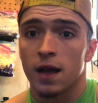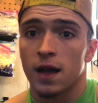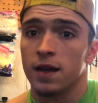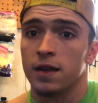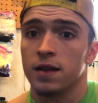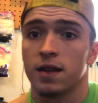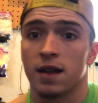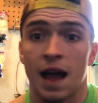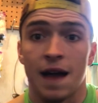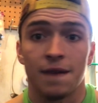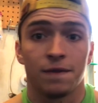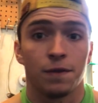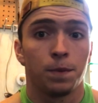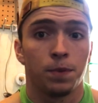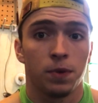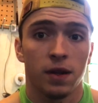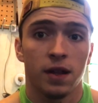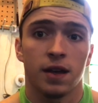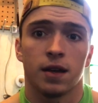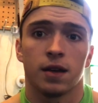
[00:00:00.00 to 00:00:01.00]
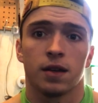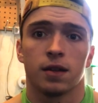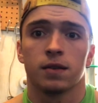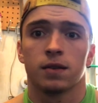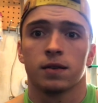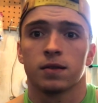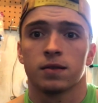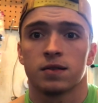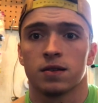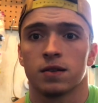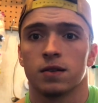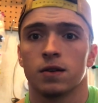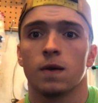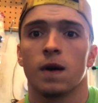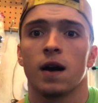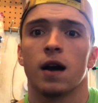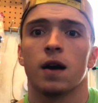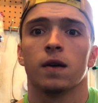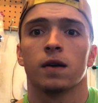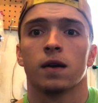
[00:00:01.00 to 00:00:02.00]
and then have a plan to go
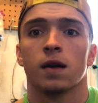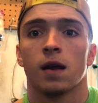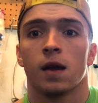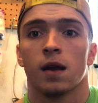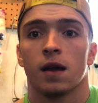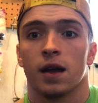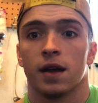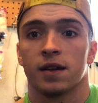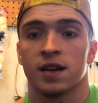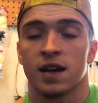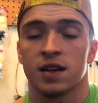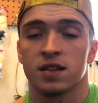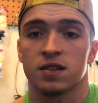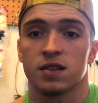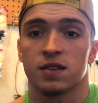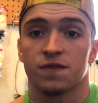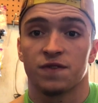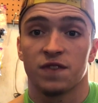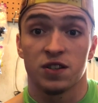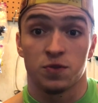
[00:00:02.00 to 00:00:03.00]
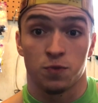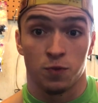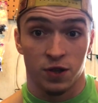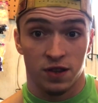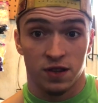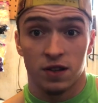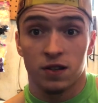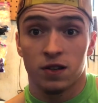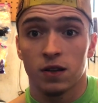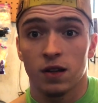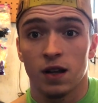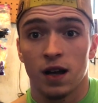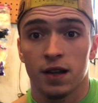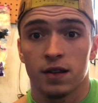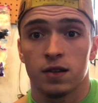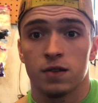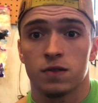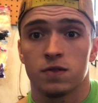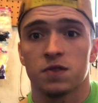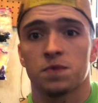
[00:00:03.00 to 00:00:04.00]
out and catch these fish with the good line
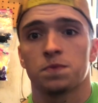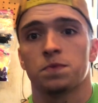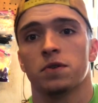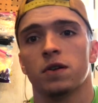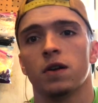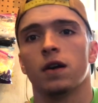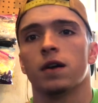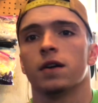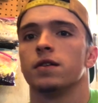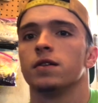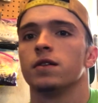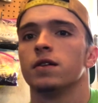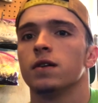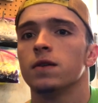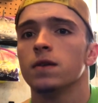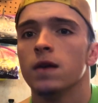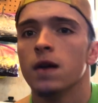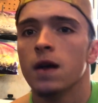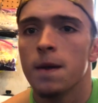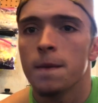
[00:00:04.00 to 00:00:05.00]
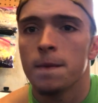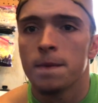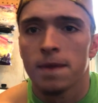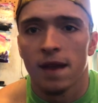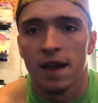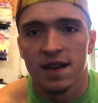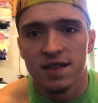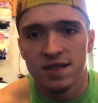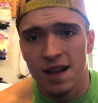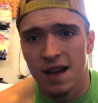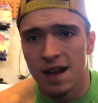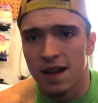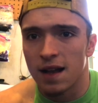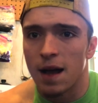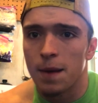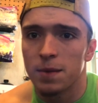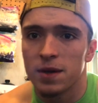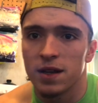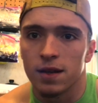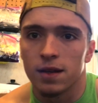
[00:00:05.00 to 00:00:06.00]
that you just put on, you know. It's not,
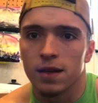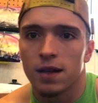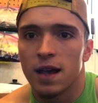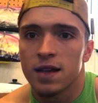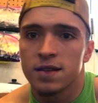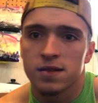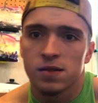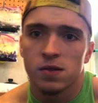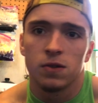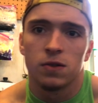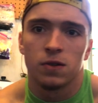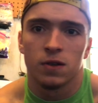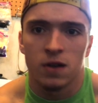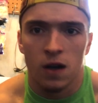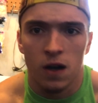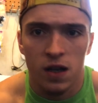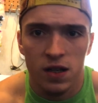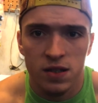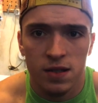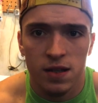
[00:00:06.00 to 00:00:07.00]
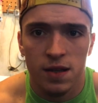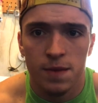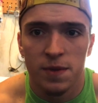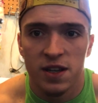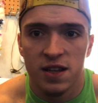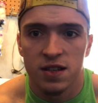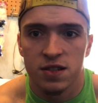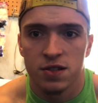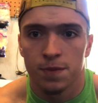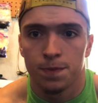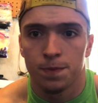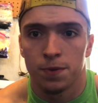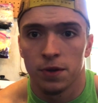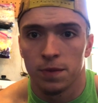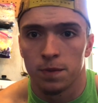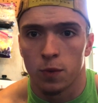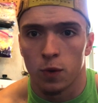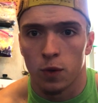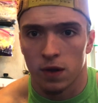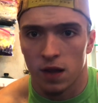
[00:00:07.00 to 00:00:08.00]
I mean, it's a little costly because you're
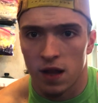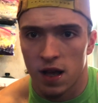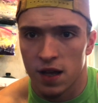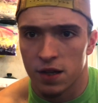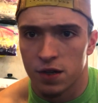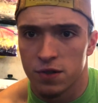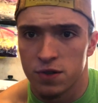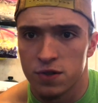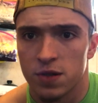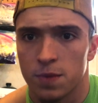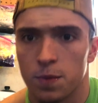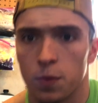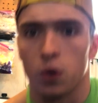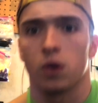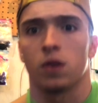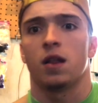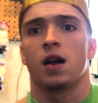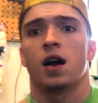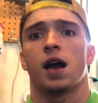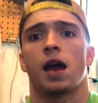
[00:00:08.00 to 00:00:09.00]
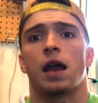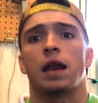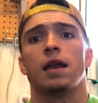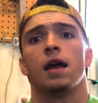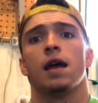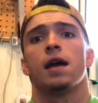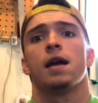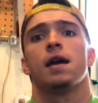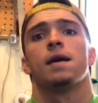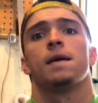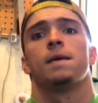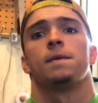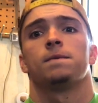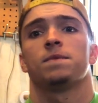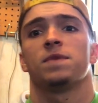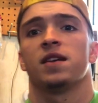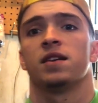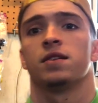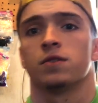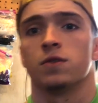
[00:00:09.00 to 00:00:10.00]
putting more line, you're using more line,
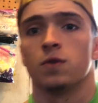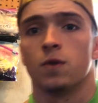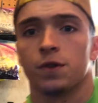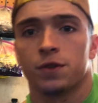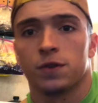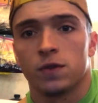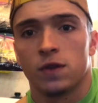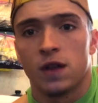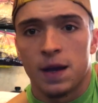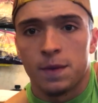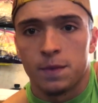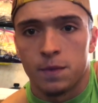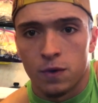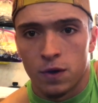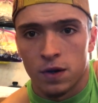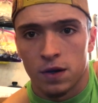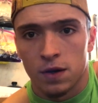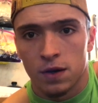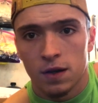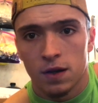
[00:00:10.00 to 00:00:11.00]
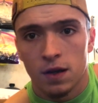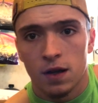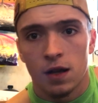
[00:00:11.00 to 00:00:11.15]
and you're going through line more